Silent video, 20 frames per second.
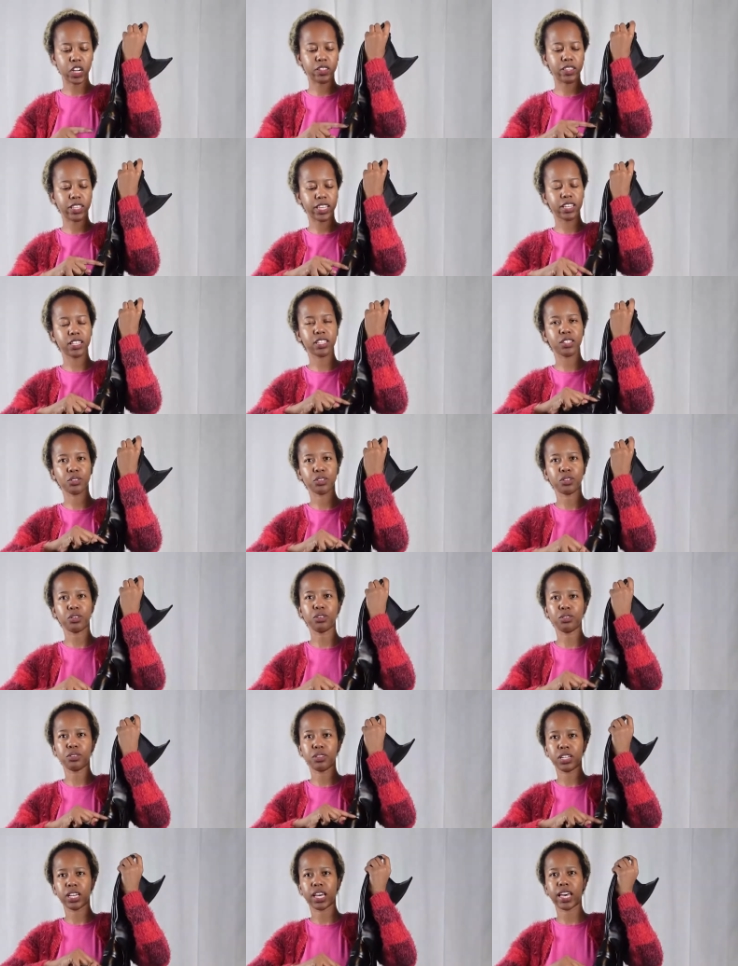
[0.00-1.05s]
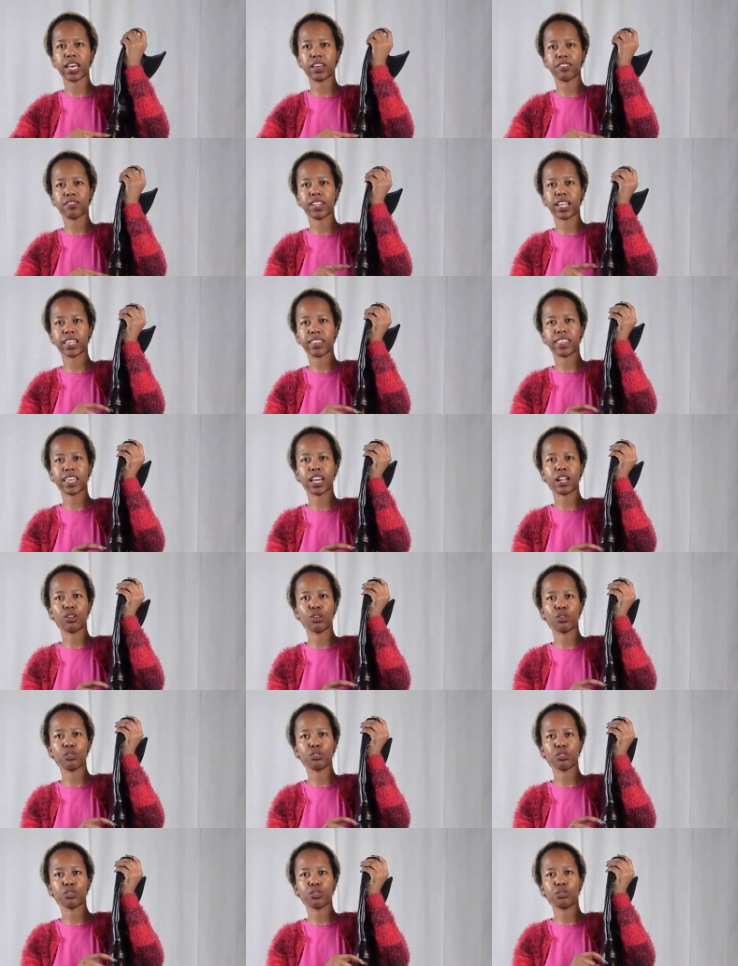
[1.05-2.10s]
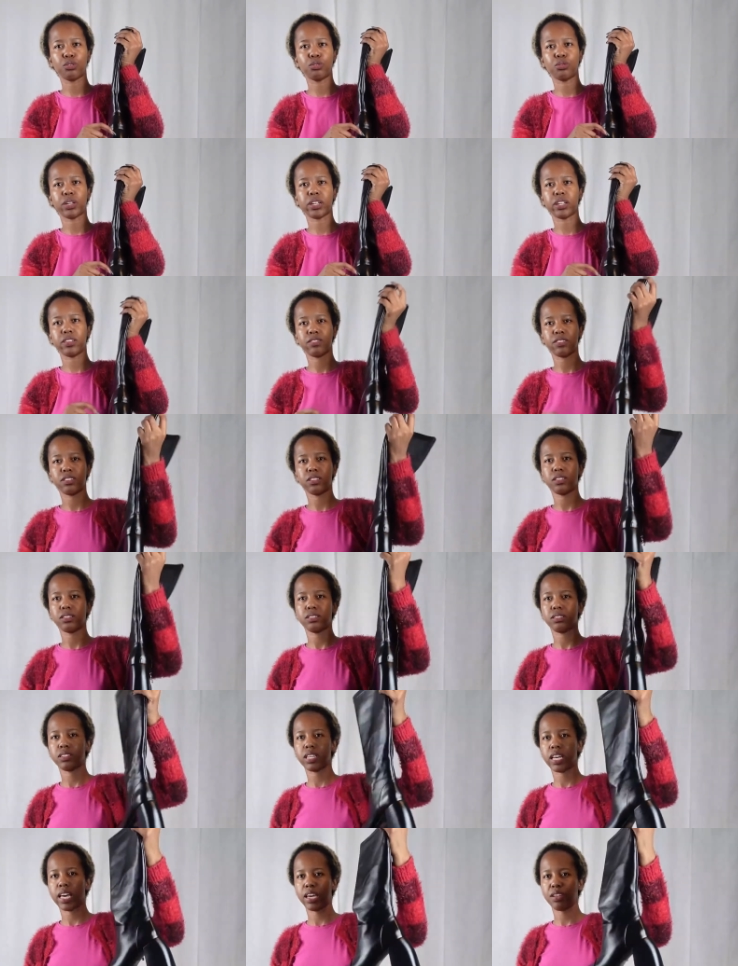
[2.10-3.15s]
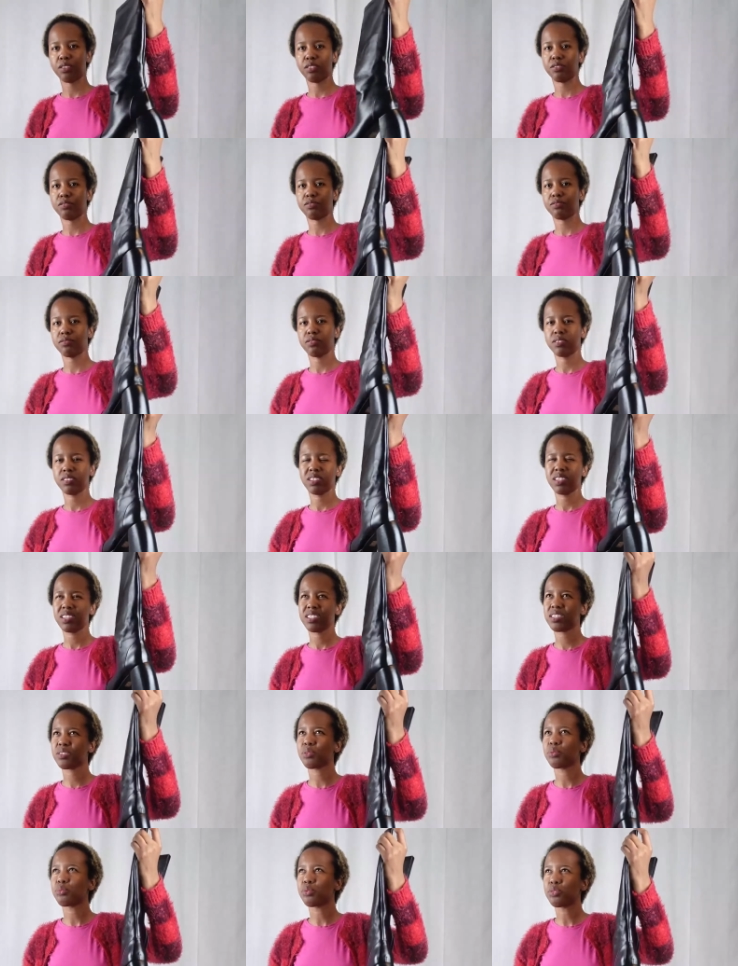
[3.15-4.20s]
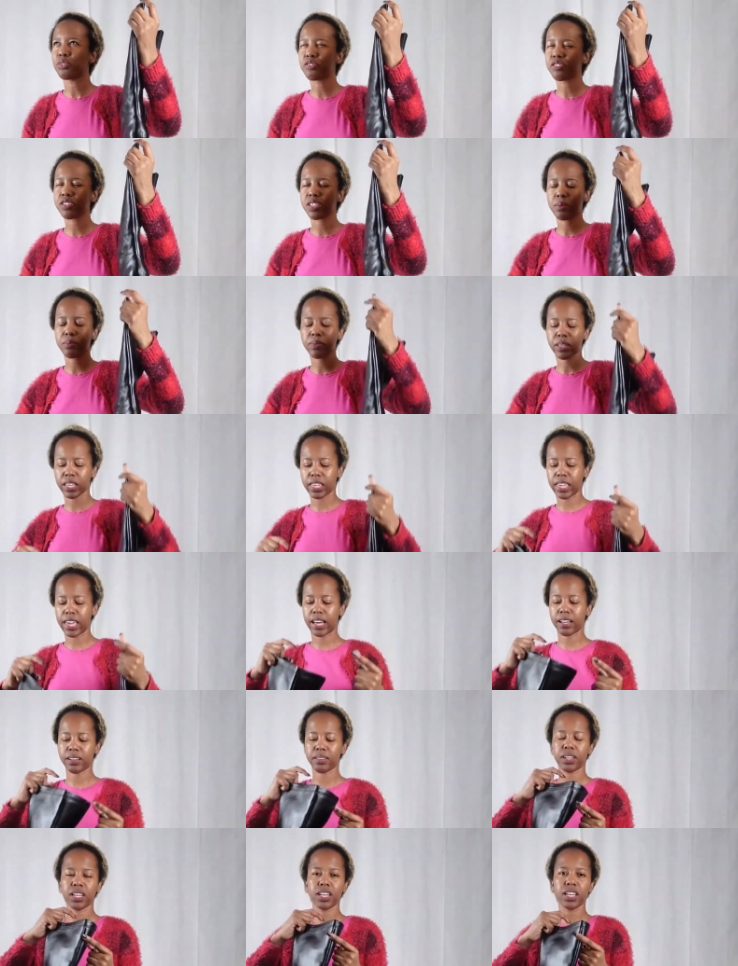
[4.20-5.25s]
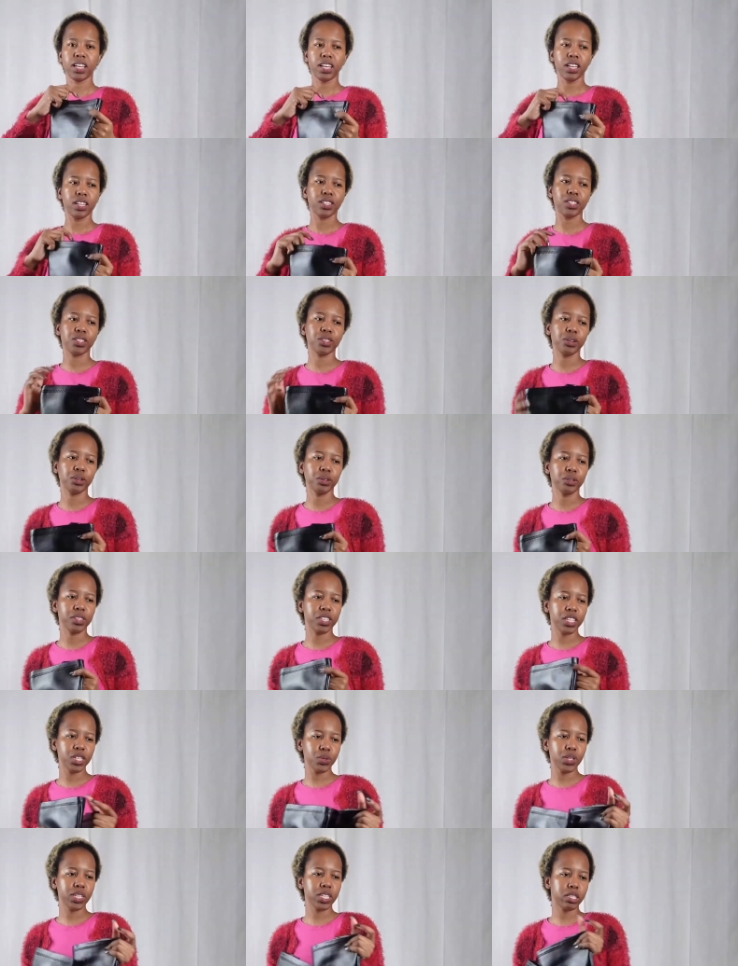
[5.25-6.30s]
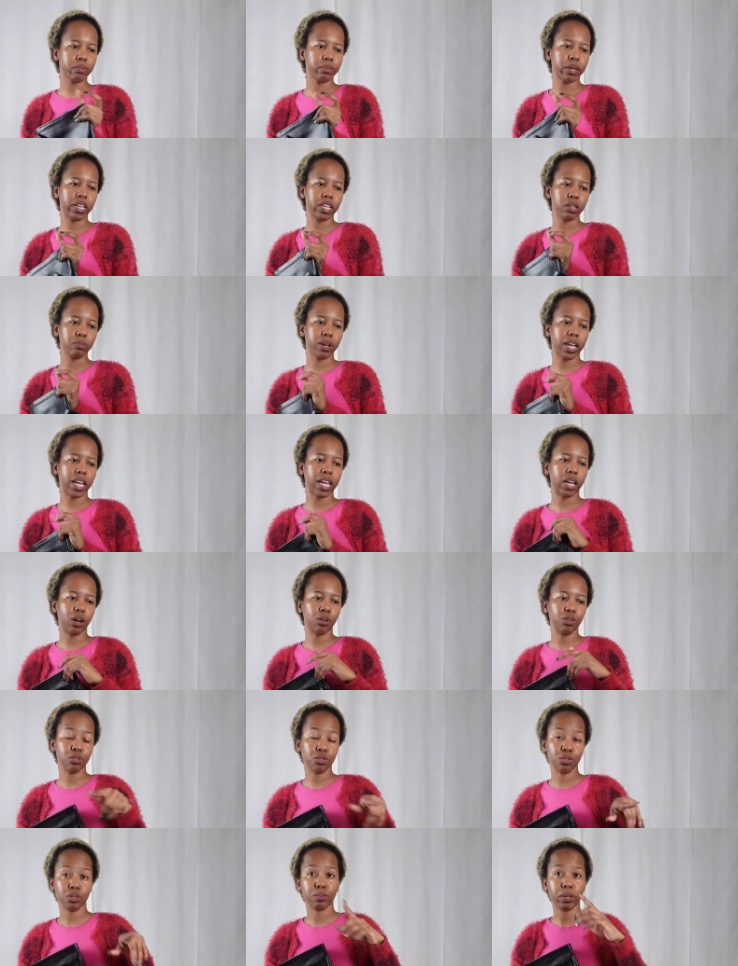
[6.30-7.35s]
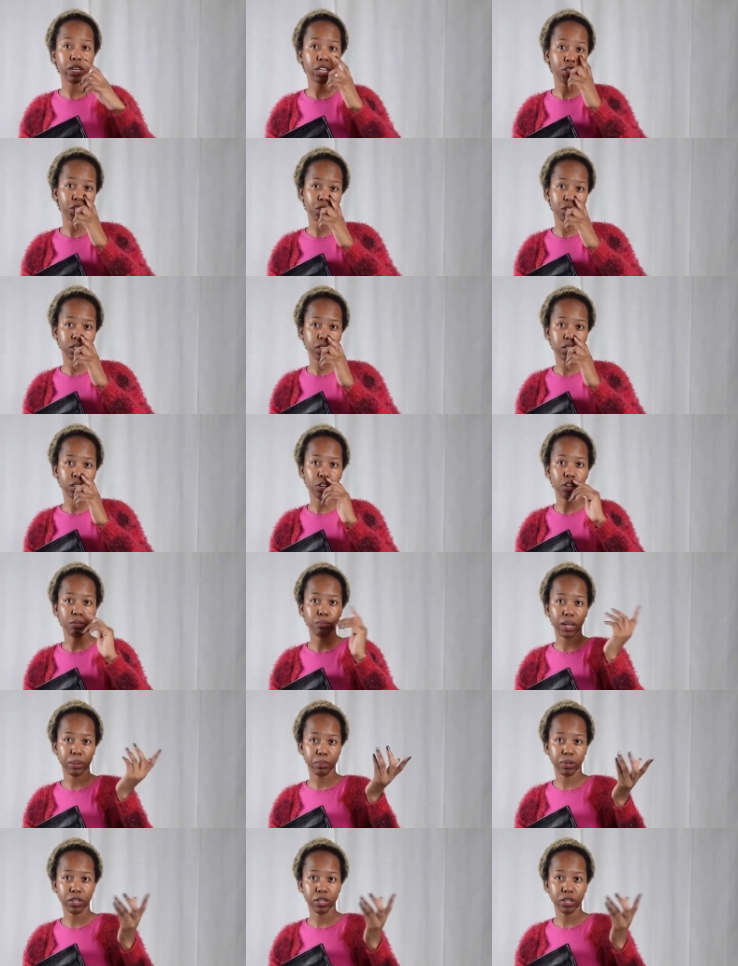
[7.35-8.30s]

theirs have like their logo whatever head of is it a wolf or something? Yeah. So these were inspired by also picture on my